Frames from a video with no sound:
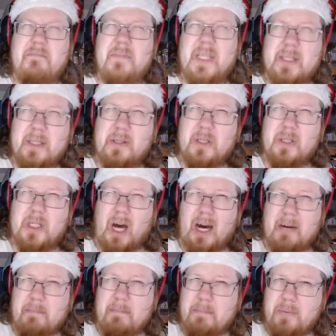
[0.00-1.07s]
Is it
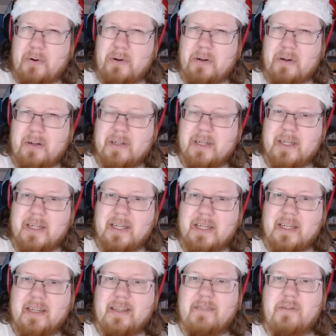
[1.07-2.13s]
copper?
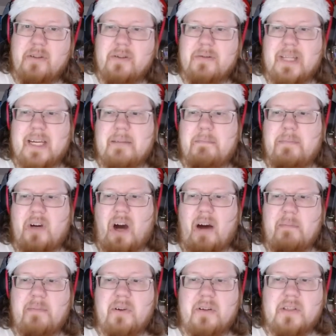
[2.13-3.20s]
If you use like
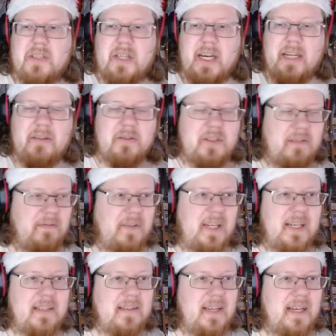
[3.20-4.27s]
copper oxide or something
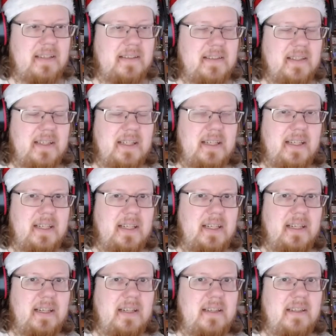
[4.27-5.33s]
like that,
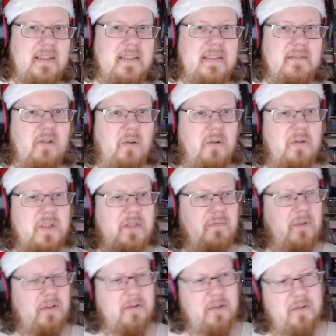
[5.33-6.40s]
uh, or is,
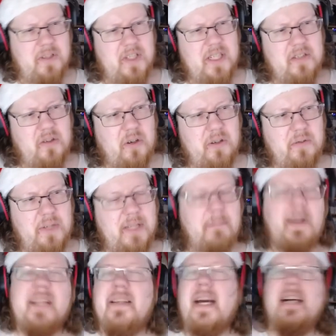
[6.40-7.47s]
what, uh, did it turn green?
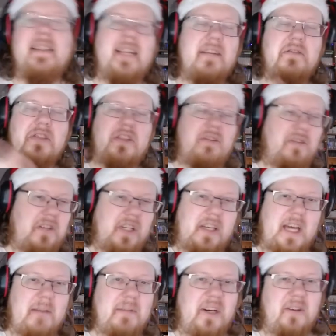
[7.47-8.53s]
But yeah, there are certain
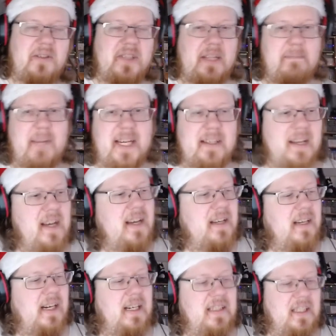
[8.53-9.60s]
chemicals that make.
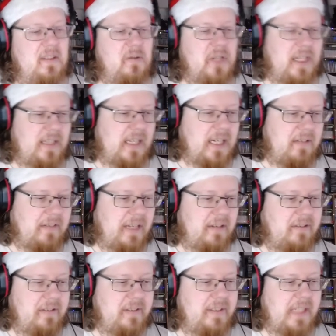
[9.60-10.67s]
I need to check that out now.
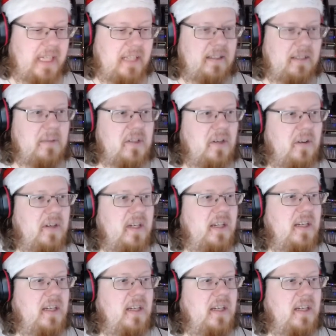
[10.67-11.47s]
I'm terrible sorry.